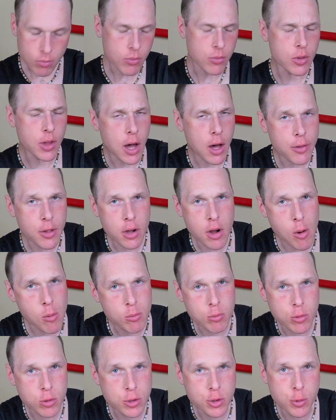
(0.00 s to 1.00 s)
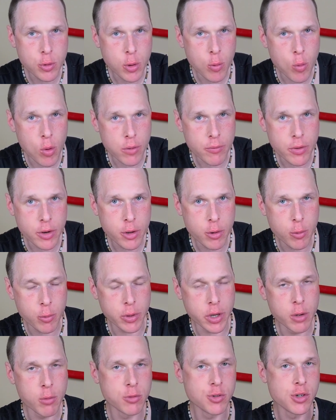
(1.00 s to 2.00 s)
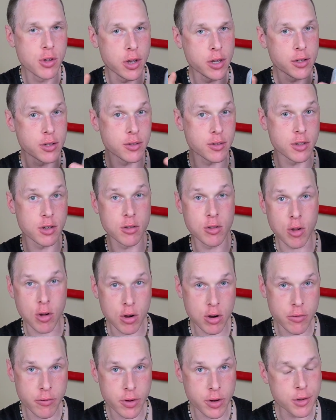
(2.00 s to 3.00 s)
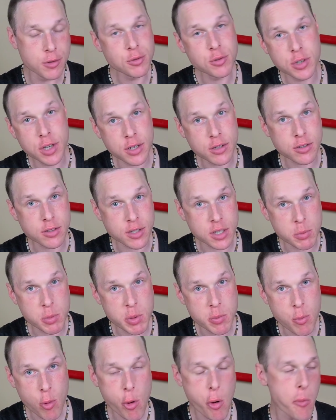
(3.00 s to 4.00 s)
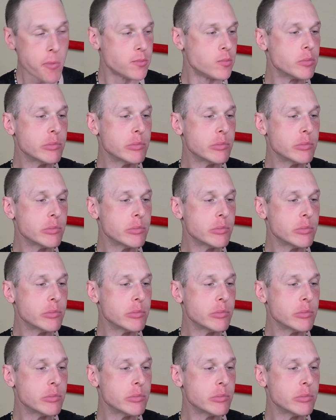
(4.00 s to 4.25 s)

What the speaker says: Now that I'm only doing one video a week, would you like to see a longer video so you get to see me more?